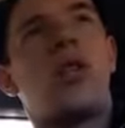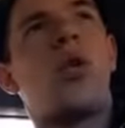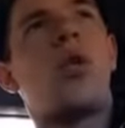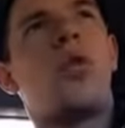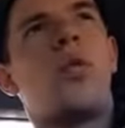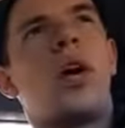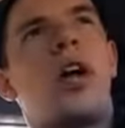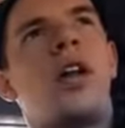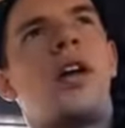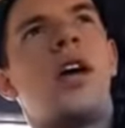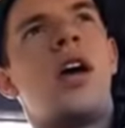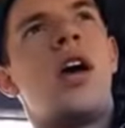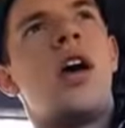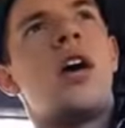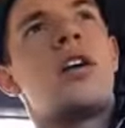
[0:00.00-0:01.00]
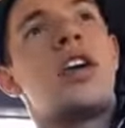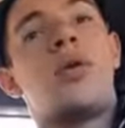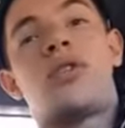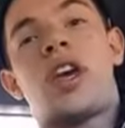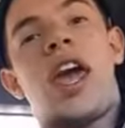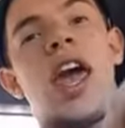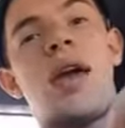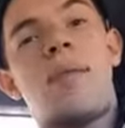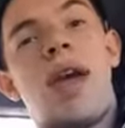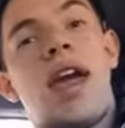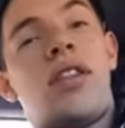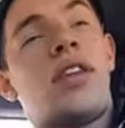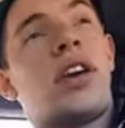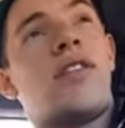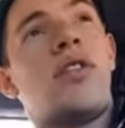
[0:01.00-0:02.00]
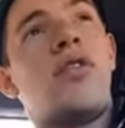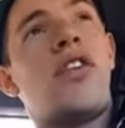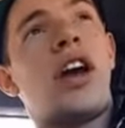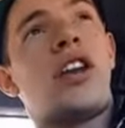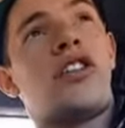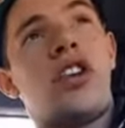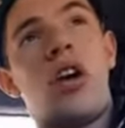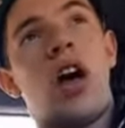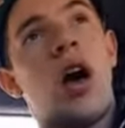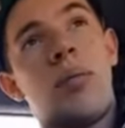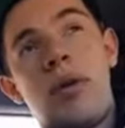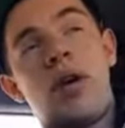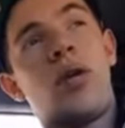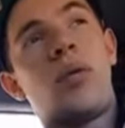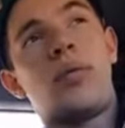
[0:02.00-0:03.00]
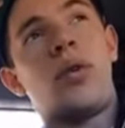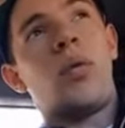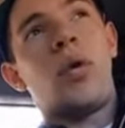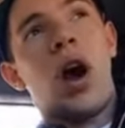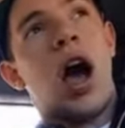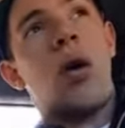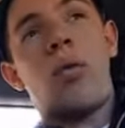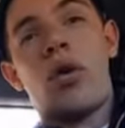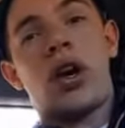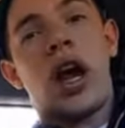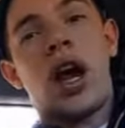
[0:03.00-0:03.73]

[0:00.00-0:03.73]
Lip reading: totaled one, he was like, "Hey man, like if you find a shell, I'll work